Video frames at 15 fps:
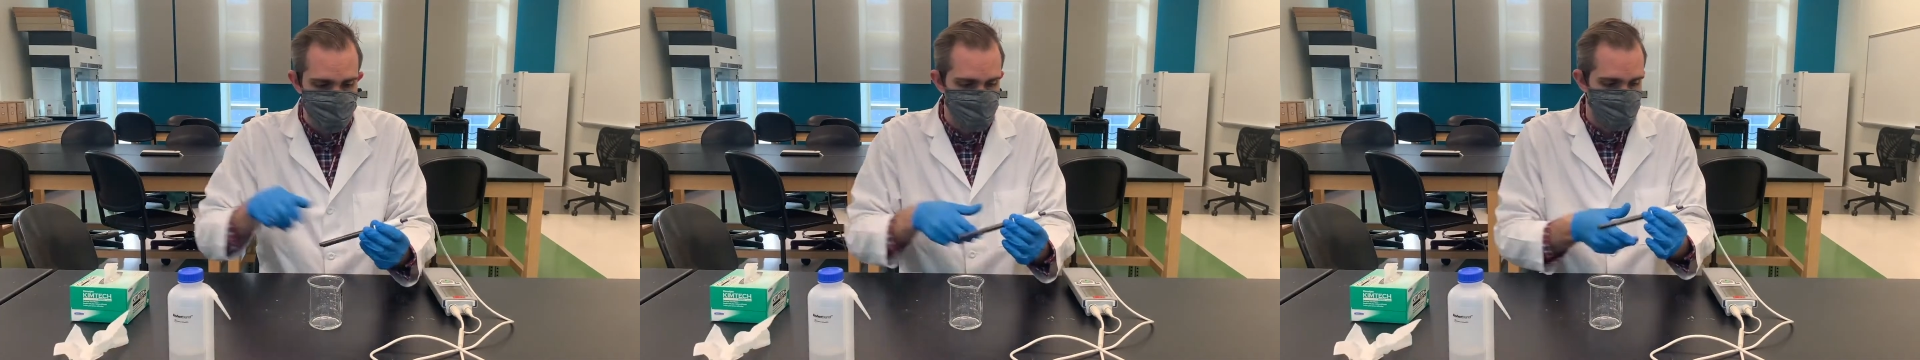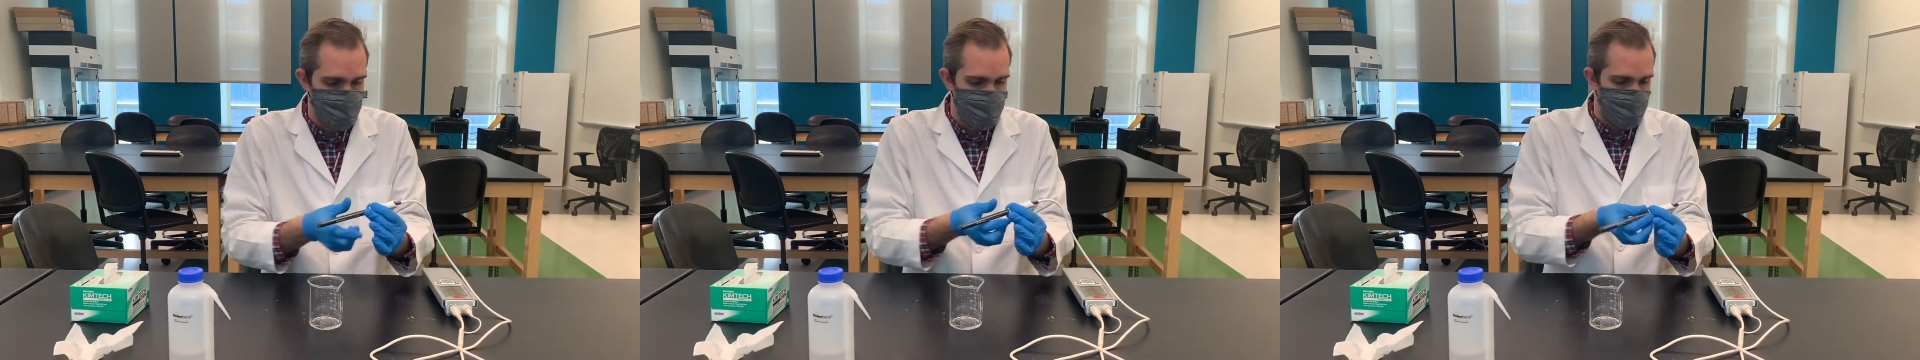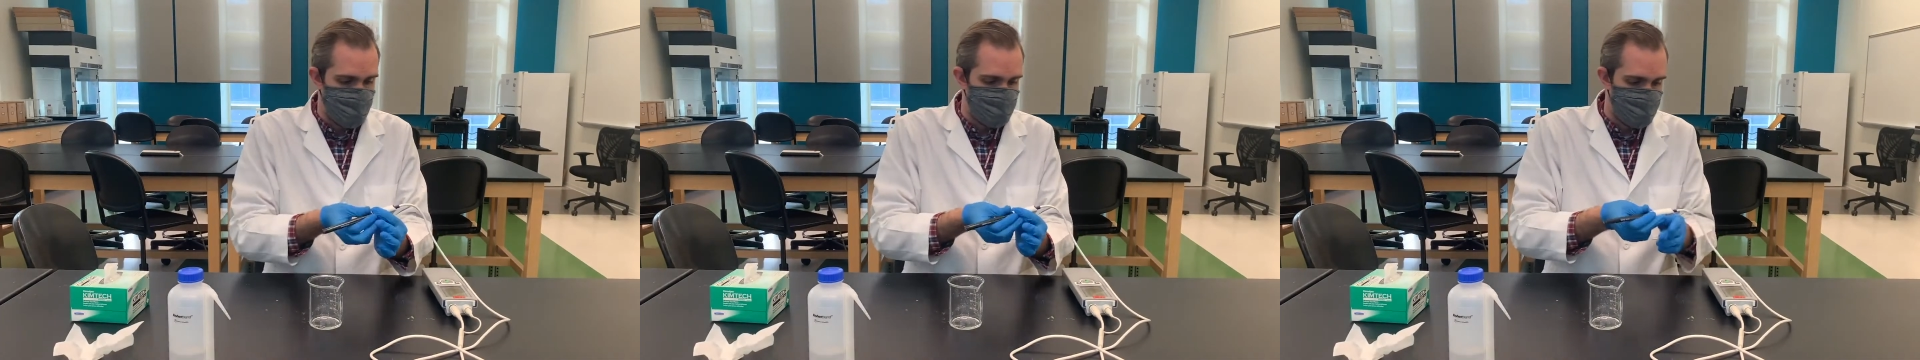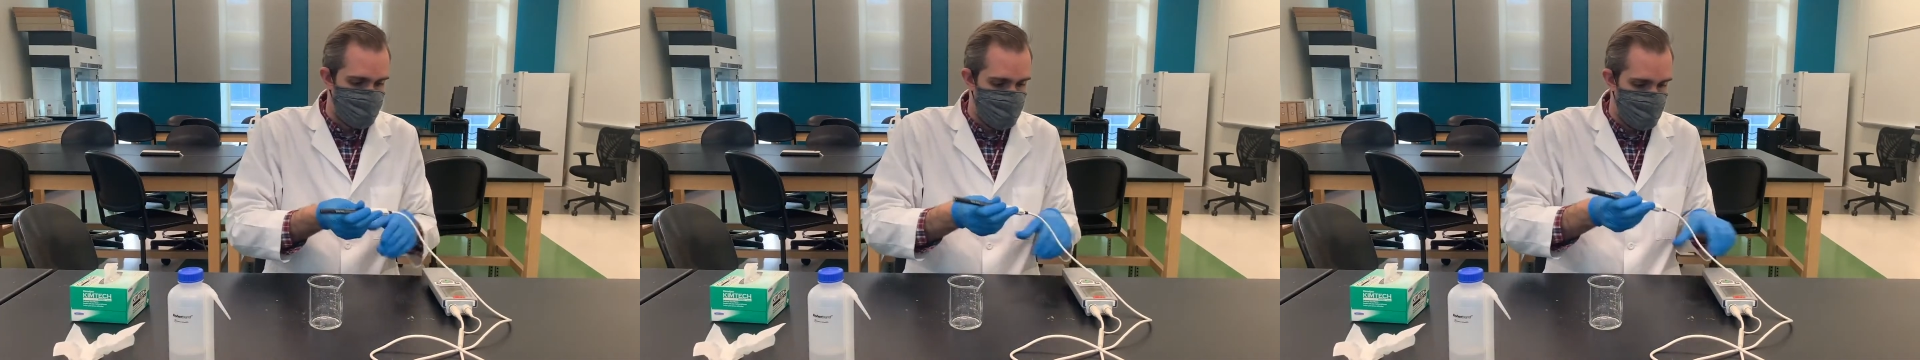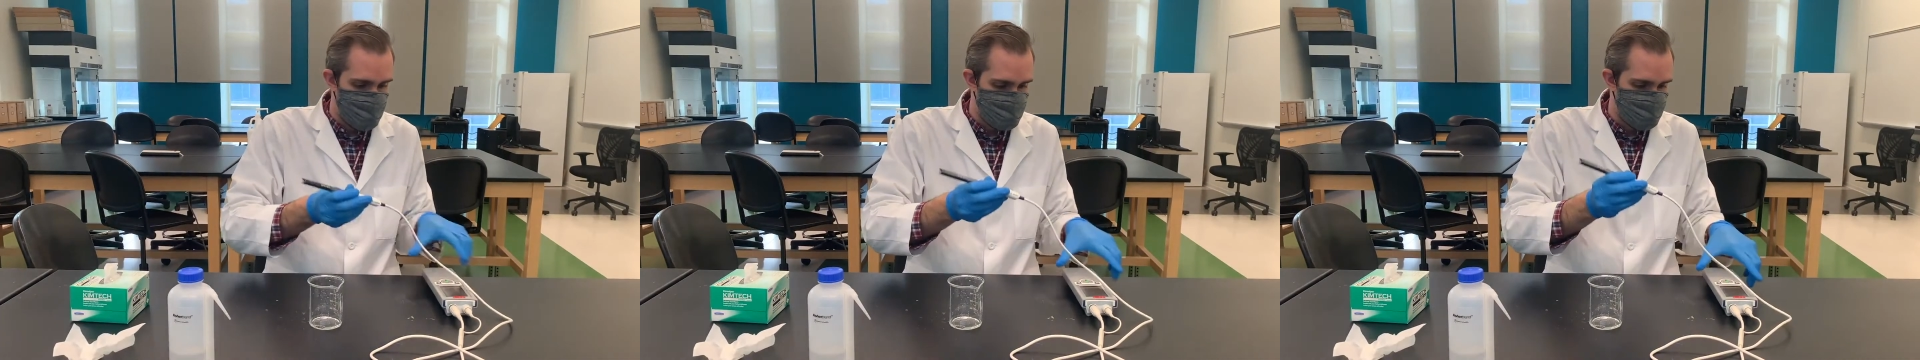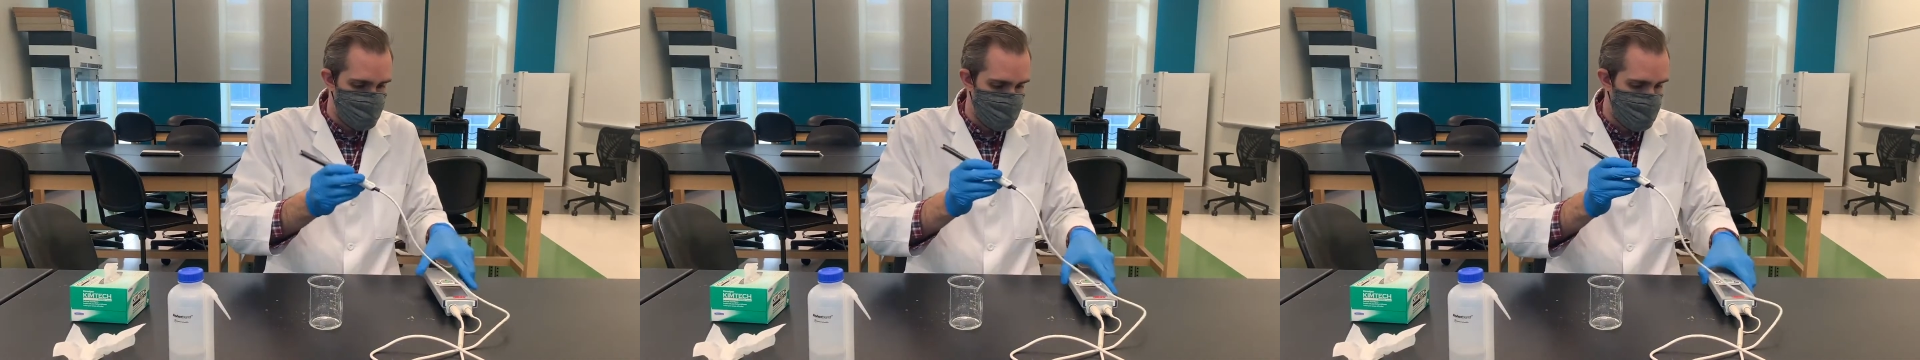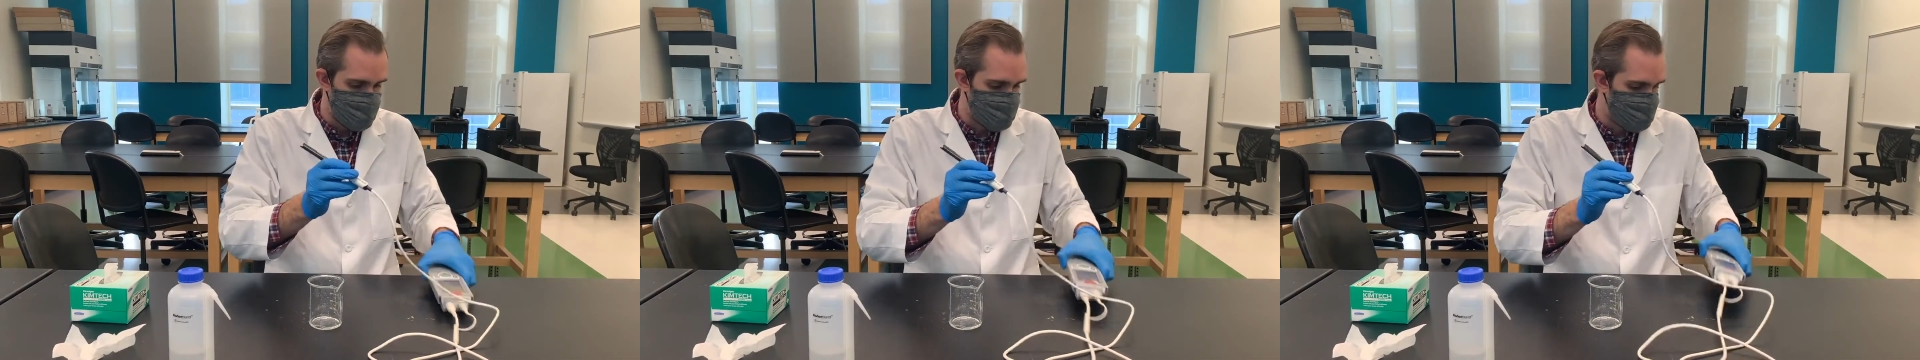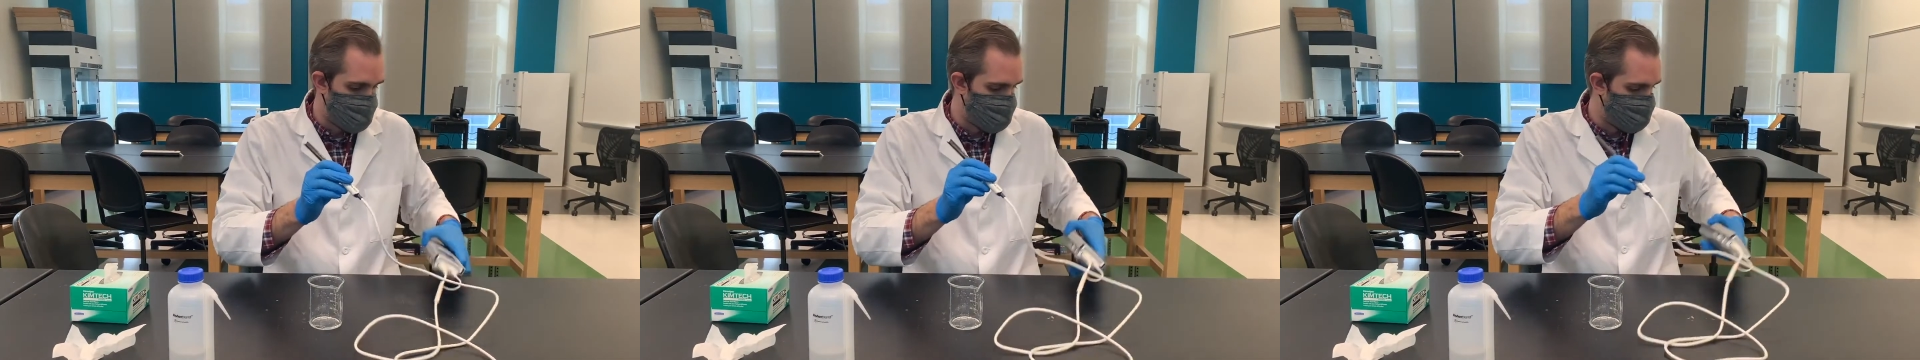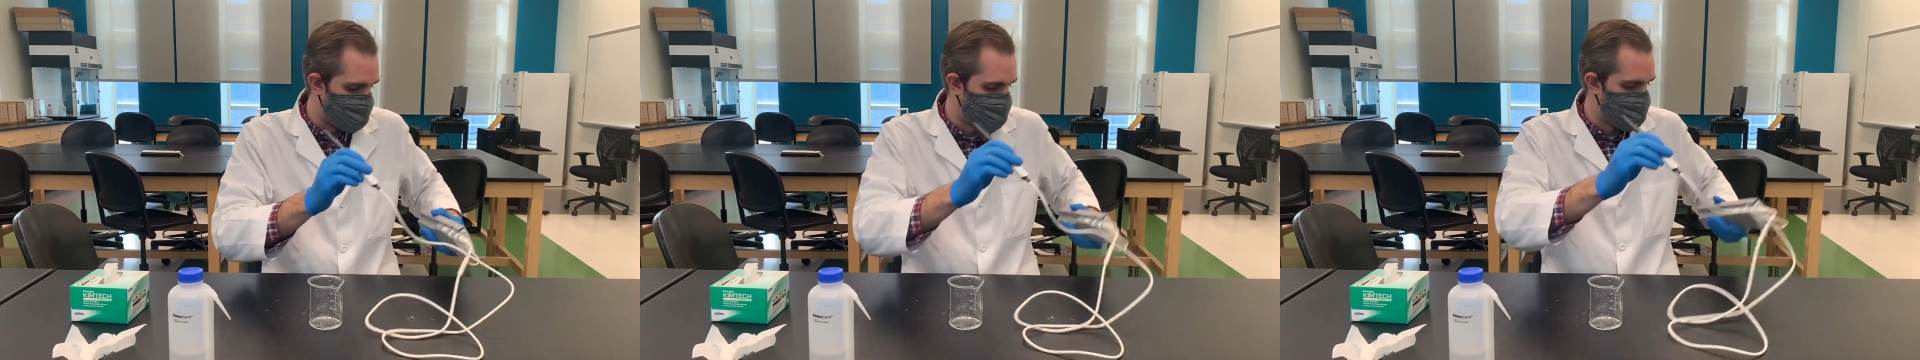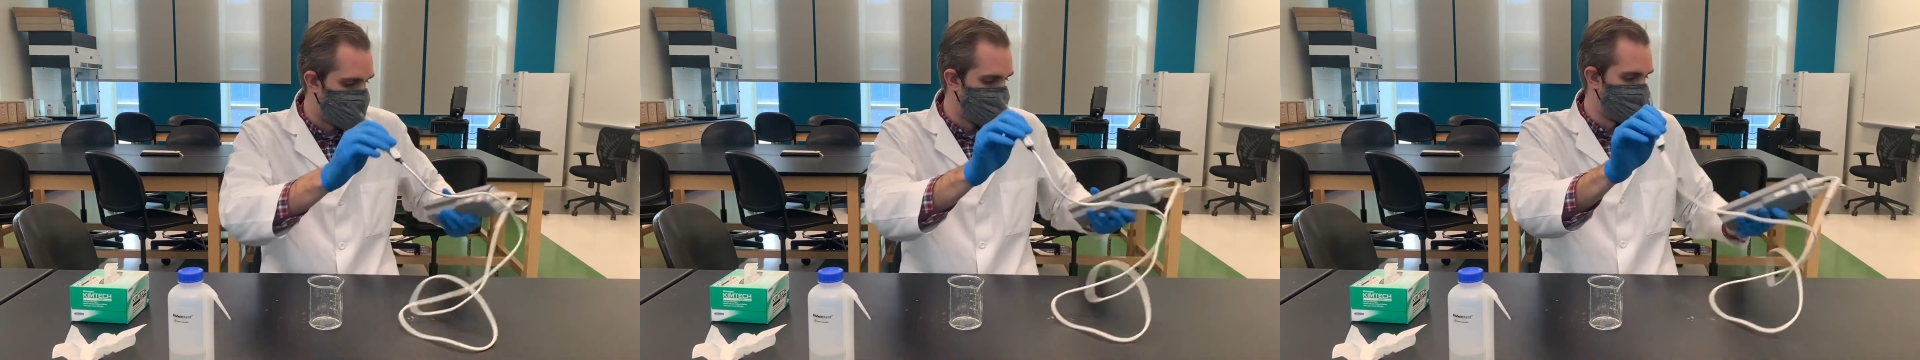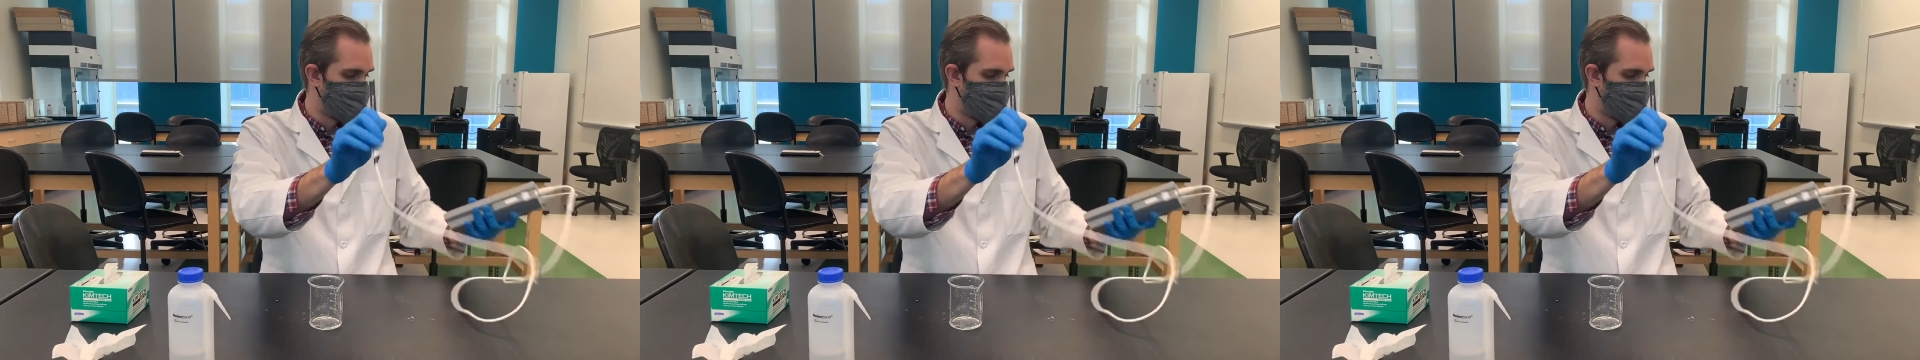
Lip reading: Now, on the pH meter, you're